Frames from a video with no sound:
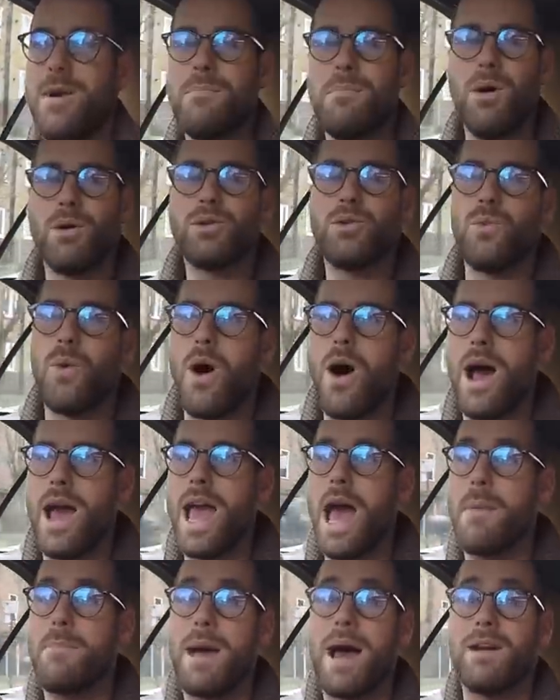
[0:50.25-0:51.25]
Model Y
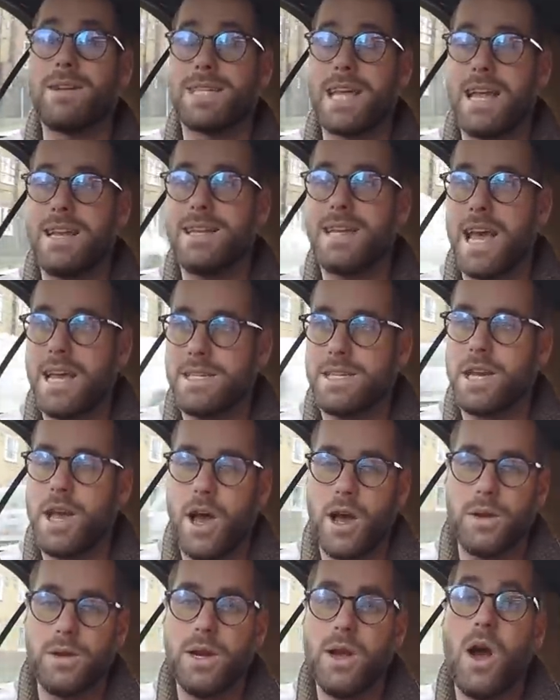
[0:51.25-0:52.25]
about 10 days
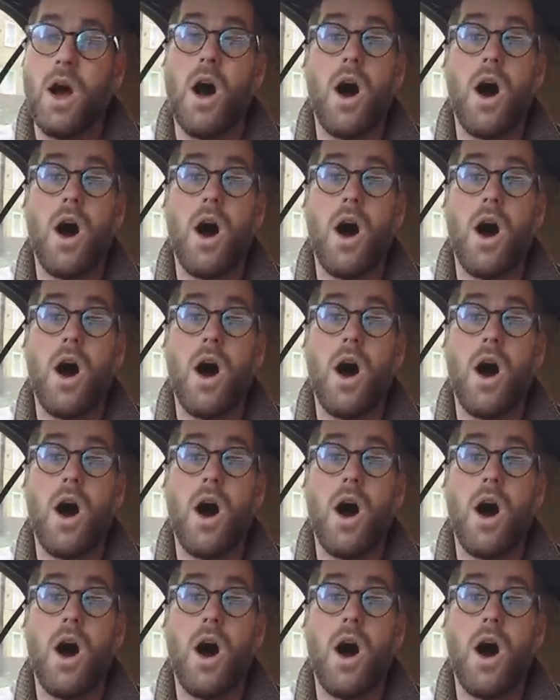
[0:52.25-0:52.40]
ago.